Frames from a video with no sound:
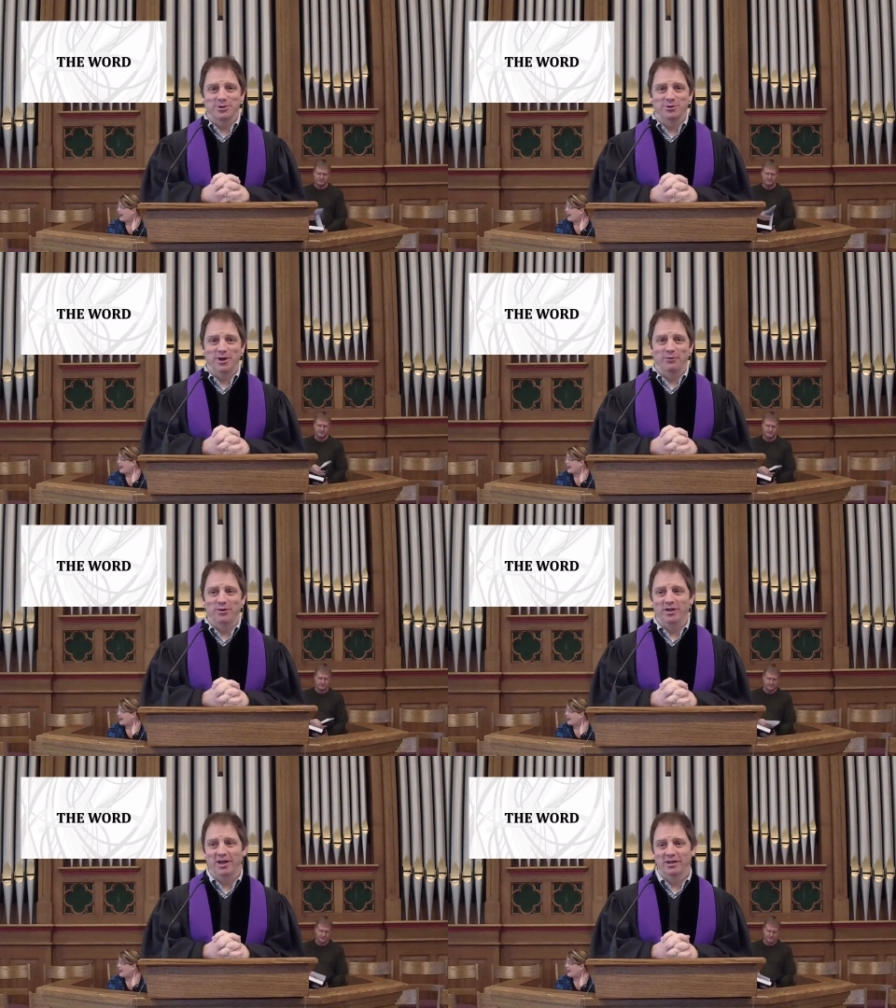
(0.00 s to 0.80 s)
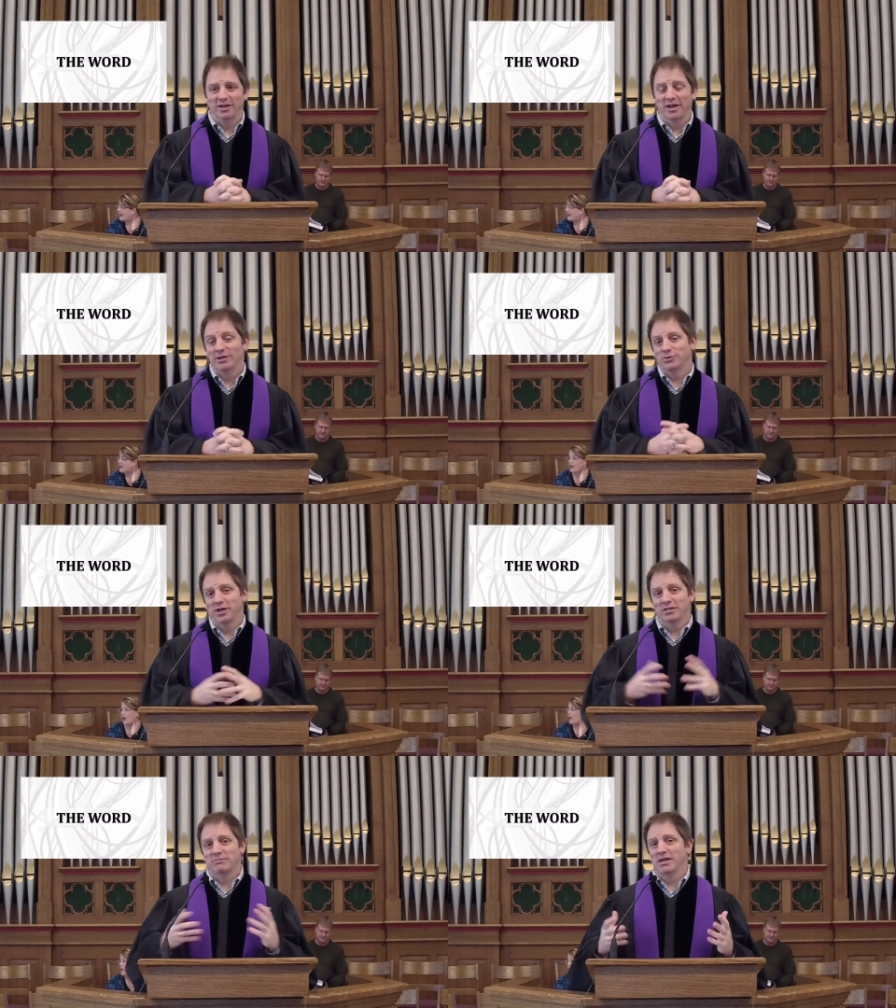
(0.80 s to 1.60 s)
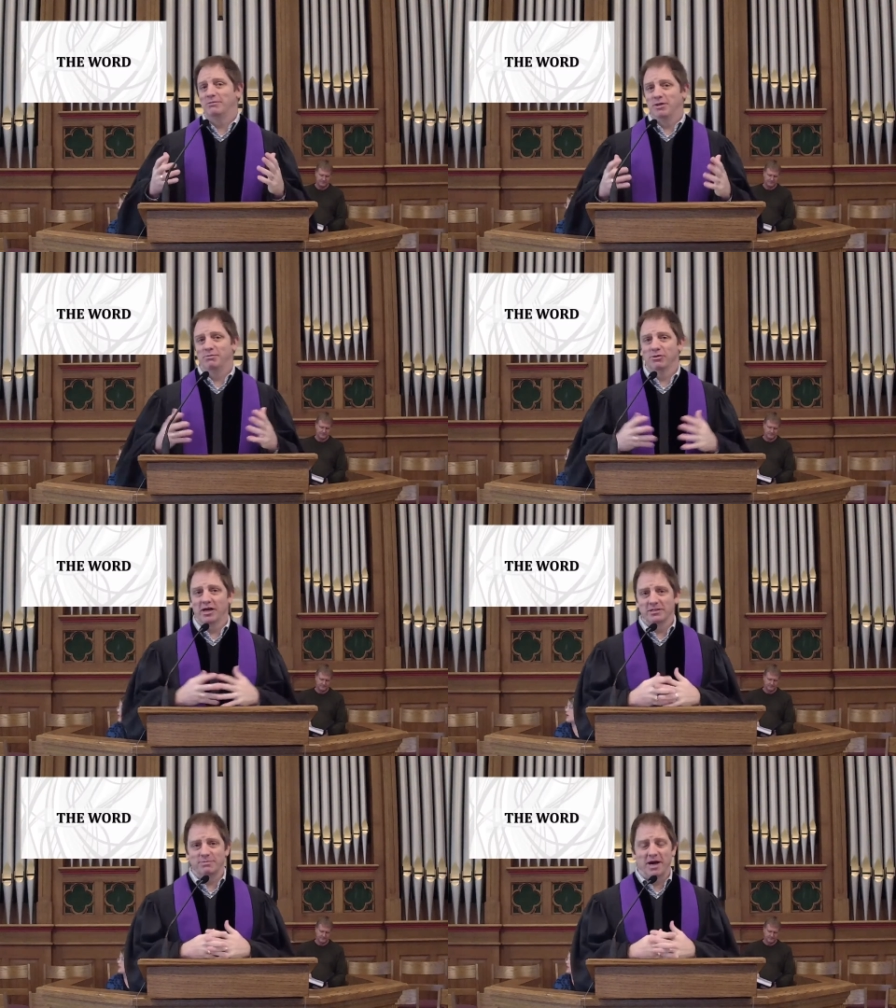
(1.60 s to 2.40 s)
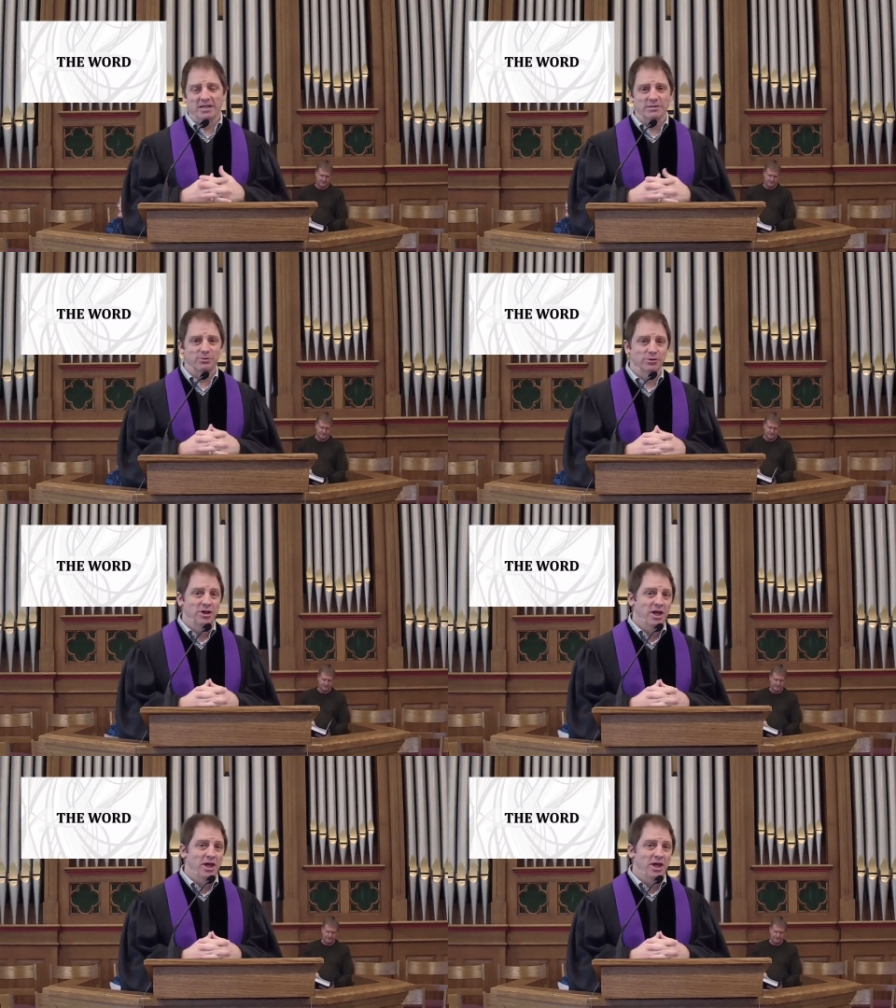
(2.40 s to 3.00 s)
sure that we can connect with as many people as possible.